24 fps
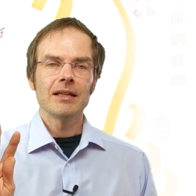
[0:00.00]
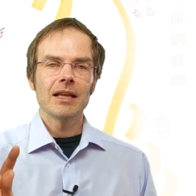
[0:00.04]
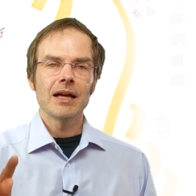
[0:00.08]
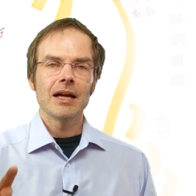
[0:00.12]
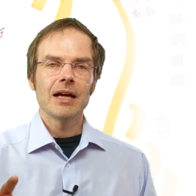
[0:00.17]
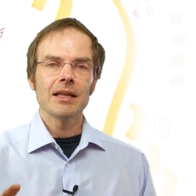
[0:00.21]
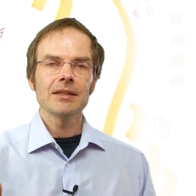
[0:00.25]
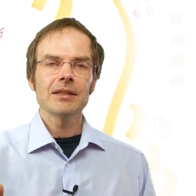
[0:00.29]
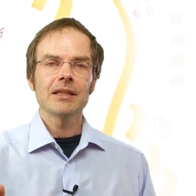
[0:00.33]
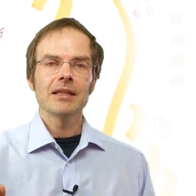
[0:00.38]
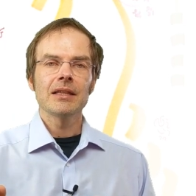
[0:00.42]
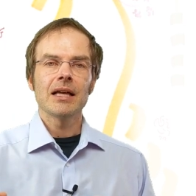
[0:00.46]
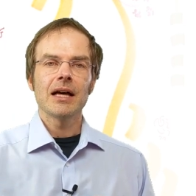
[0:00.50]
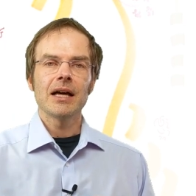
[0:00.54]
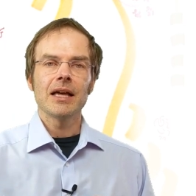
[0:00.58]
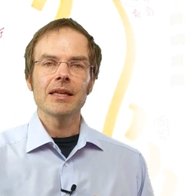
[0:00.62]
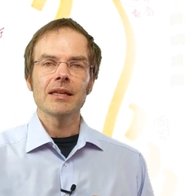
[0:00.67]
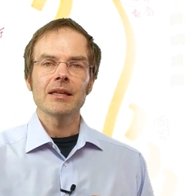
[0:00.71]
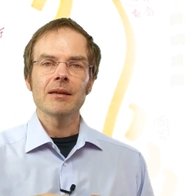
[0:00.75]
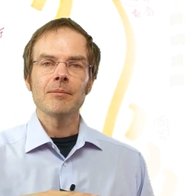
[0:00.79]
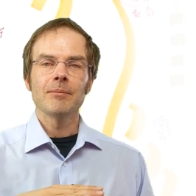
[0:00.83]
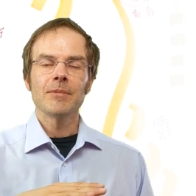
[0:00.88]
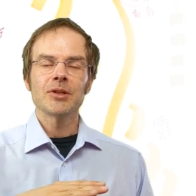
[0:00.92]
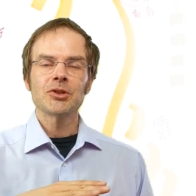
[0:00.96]

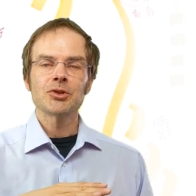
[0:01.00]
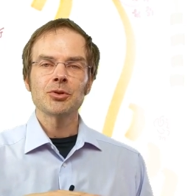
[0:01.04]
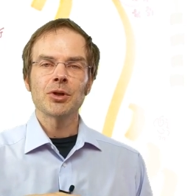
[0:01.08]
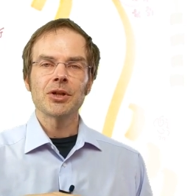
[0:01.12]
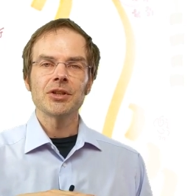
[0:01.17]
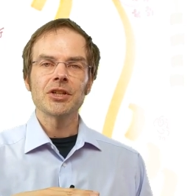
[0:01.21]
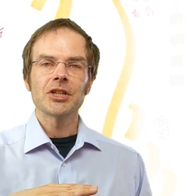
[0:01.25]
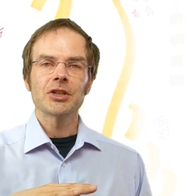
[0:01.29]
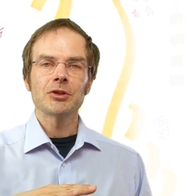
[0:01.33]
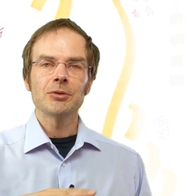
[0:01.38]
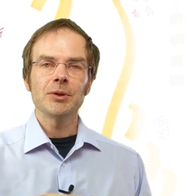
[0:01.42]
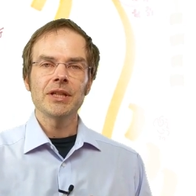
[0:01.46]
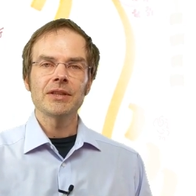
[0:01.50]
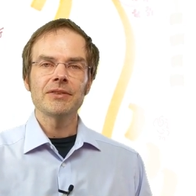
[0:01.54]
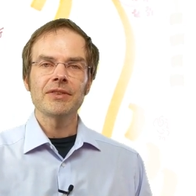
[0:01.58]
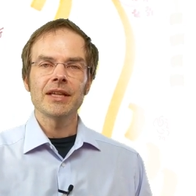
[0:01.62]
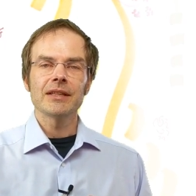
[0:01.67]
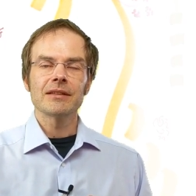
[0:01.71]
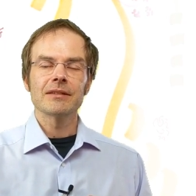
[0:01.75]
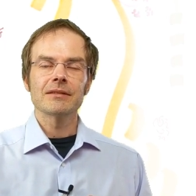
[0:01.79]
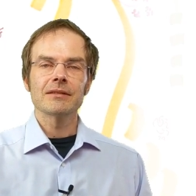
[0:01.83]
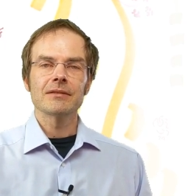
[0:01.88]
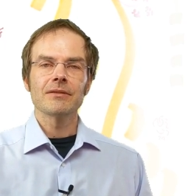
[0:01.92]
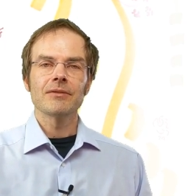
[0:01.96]
underlying metronic grid,
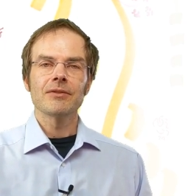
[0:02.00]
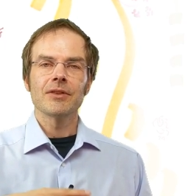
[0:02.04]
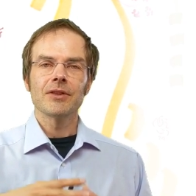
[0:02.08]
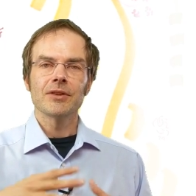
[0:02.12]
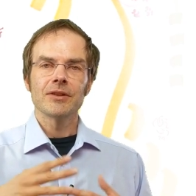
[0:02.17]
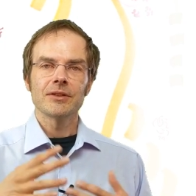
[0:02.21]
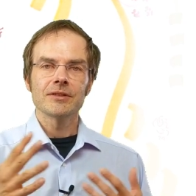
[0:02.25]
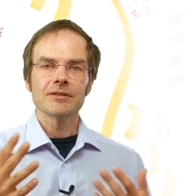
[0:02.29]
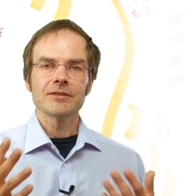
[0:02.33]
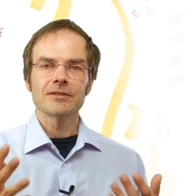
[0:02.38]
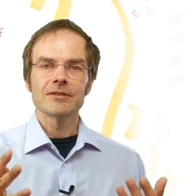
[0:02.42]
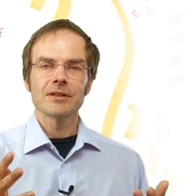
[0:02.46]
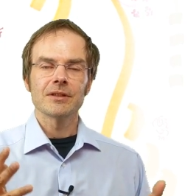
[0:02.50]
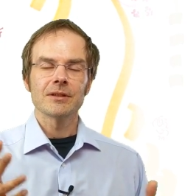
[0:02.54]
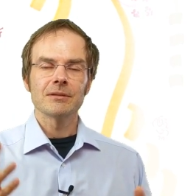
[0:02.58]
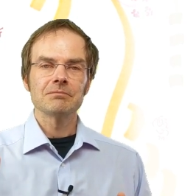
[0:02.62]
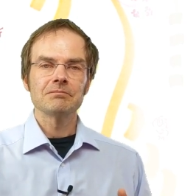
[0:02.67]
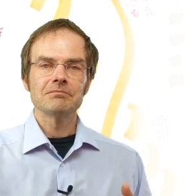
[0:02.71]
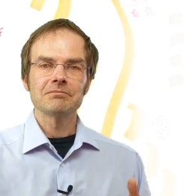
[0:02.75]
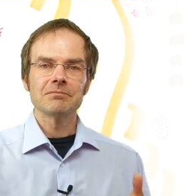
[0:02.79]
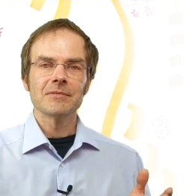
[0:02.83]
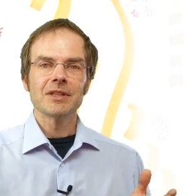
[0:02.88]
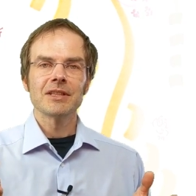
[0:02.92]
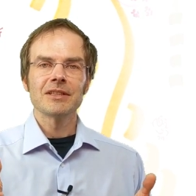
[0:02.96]
that this
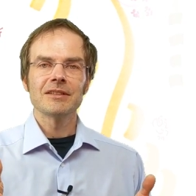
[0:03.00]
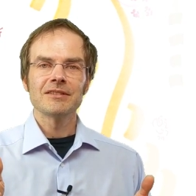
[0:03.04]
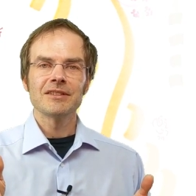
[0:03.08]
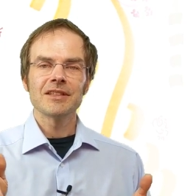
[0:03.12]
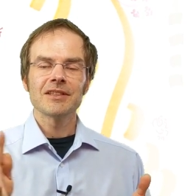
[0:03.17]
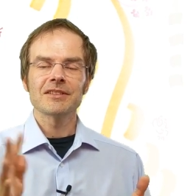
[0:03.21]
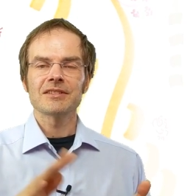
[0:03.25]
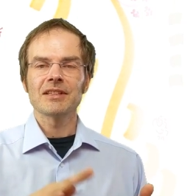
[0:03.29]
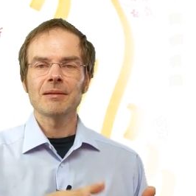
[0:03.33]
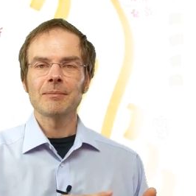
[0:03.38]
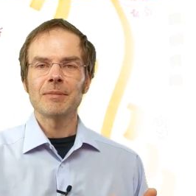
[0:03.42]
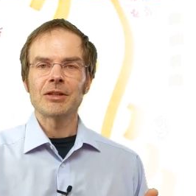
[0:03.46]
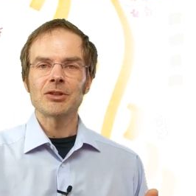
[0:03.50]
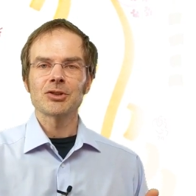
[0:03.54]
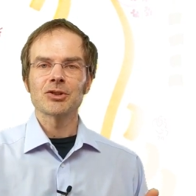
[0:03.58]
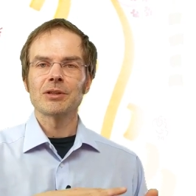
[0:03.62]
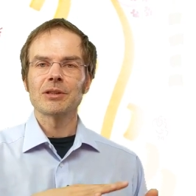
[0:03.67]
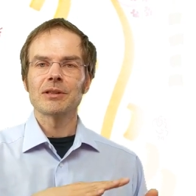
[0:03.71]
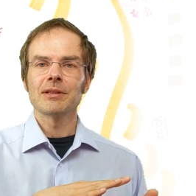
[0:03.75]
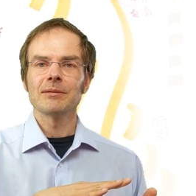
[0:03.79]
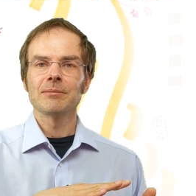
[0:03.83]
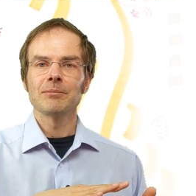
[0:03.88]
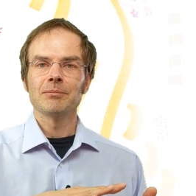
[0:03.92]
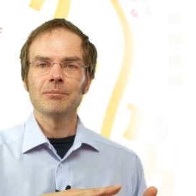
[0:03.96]

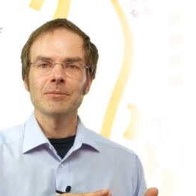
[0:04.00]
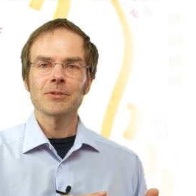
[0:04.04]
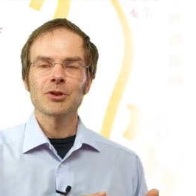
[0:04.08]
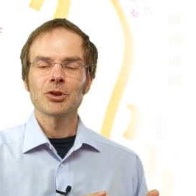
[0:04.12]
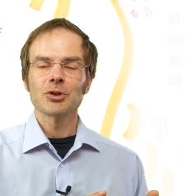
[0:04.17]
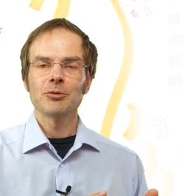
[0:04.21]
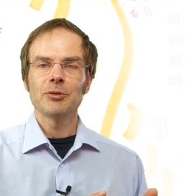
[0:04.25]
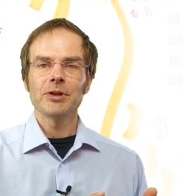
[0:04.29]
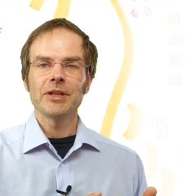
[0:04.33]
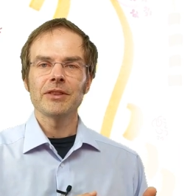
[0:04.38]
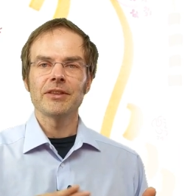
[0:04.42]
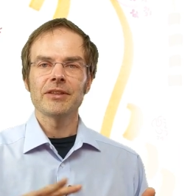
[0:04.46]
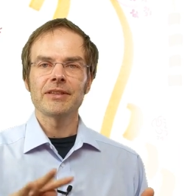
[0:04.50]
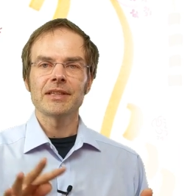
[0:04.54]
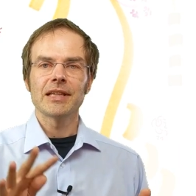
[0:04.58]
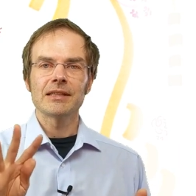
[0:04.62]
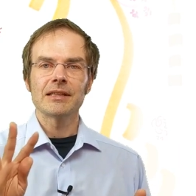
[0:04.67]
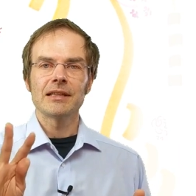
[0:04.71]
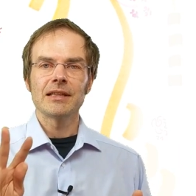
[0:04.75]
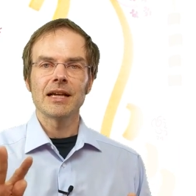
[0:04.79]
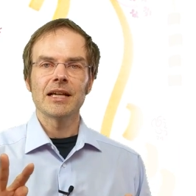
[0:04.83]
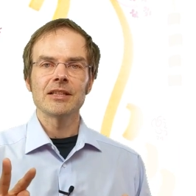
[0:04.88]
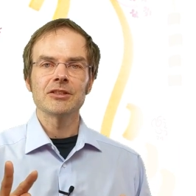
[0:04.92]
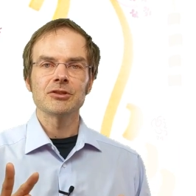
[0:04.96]
six-dimensional grid that
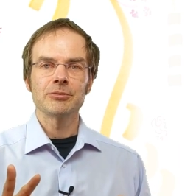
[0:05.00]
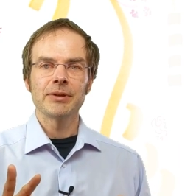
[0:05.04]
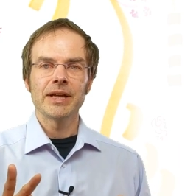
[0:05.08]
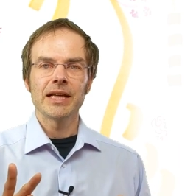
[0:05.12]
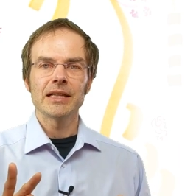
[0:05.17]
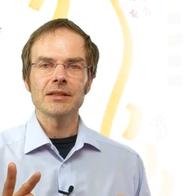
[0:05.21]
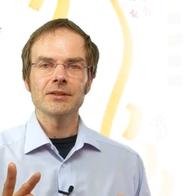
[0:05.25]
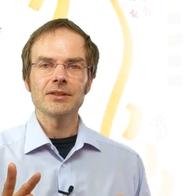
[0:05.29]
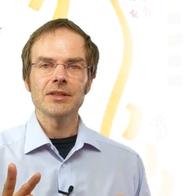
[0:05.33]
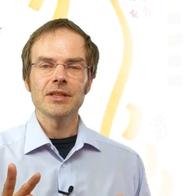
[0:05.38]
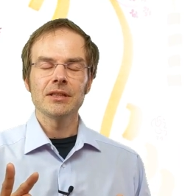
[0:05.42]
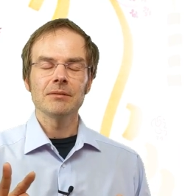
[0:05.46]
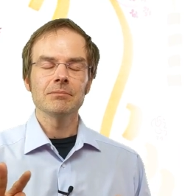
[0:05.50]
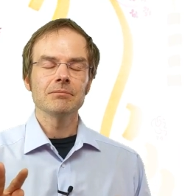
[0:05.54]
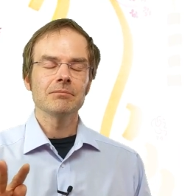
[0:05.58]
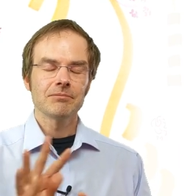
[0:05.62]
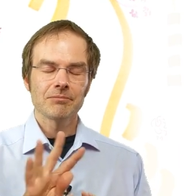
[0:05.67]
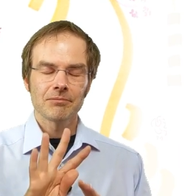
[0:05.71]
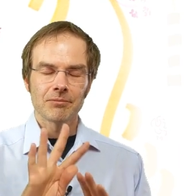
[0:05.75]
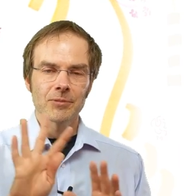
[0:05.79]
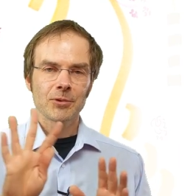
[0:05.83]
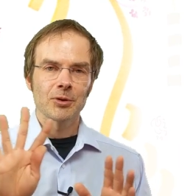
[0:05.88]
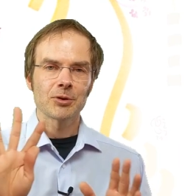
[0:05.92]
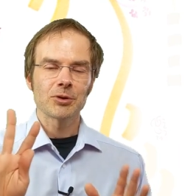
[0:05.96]
underlies reality,
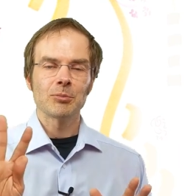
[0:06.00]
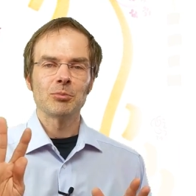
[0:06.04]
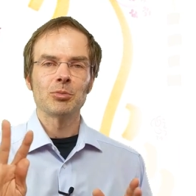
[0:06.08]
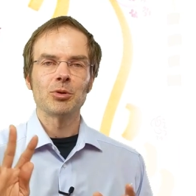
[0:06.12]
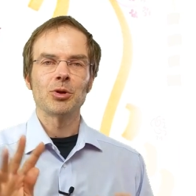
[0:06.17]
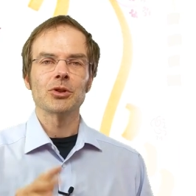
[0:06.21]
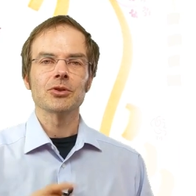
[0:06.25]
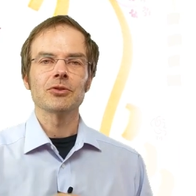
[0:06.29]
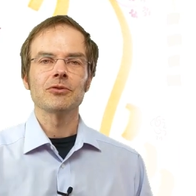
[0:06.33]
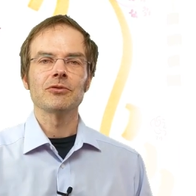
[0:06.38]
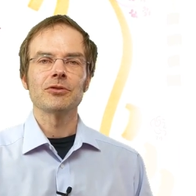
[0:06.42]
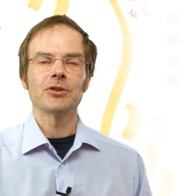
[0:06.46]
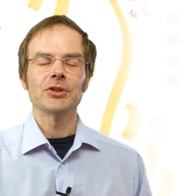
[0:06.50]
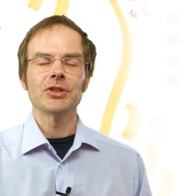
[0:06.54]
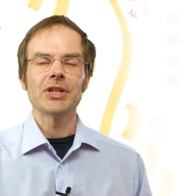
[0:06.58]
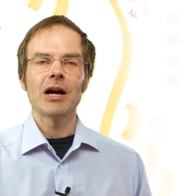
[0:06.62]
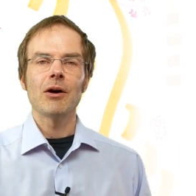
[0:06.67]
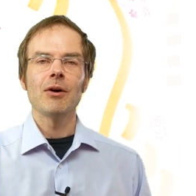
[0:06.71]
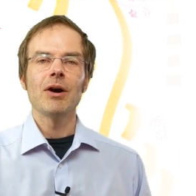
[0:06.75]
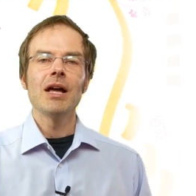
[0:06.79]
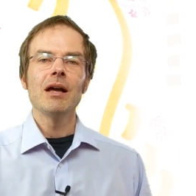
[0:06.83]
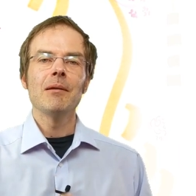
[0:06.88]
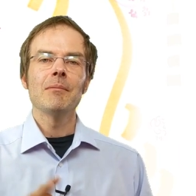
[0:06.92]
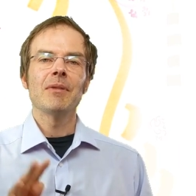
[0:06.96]
not important for
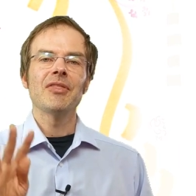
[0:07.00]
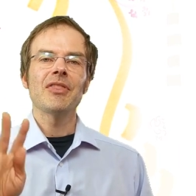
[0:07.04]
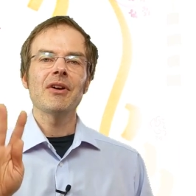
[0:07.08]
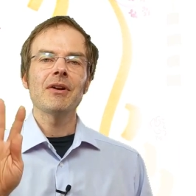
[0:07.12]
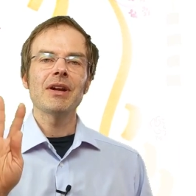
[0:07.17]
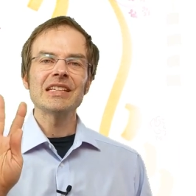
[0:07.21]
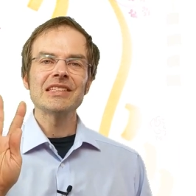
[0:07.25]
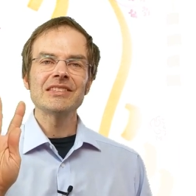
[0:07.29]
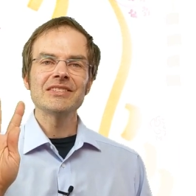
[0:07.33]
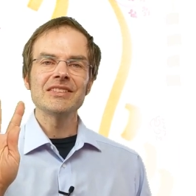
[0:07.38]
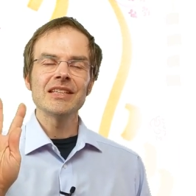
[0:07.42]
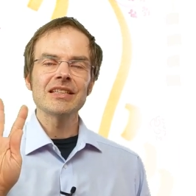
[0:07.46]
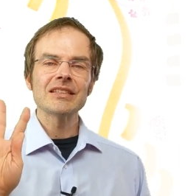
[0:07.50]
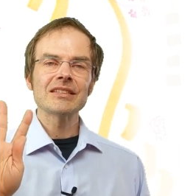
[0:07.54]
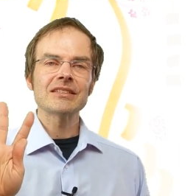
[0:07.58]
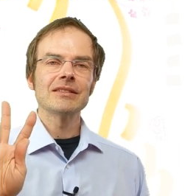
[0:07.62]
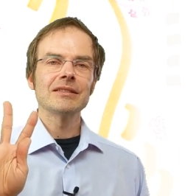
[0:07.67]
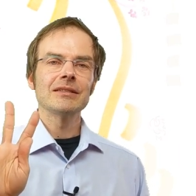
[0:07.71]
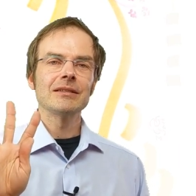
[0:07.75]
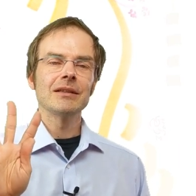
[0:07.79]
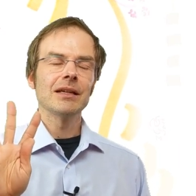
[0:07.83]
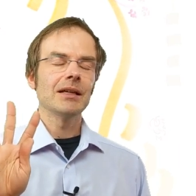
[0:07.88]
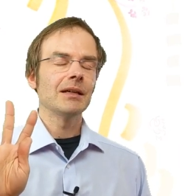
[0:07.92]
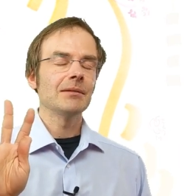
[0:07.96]
now, but there are
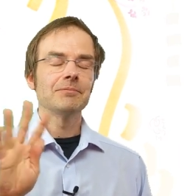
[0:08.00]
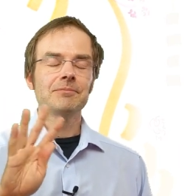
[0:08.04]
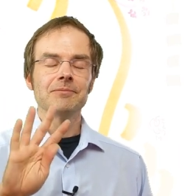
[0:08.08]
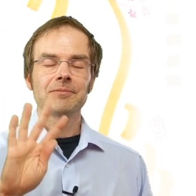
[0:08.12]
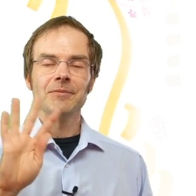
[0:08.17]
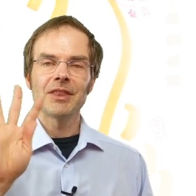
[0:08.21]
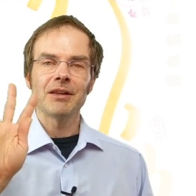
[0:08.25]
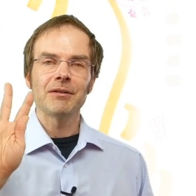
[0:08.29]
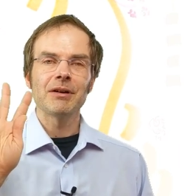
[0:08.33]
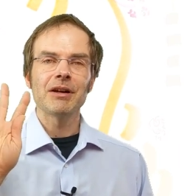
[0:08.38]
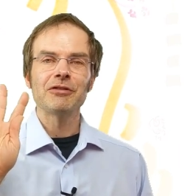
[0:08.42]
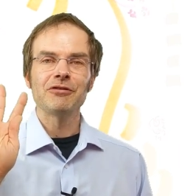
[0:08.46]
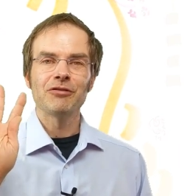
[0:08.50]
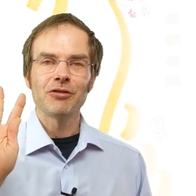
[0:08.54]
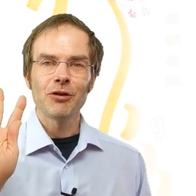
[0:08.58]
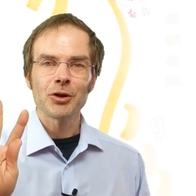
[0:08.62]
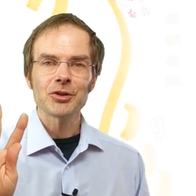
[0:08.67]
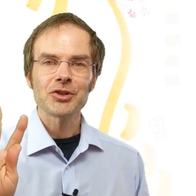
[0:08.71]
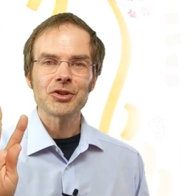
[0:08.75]
four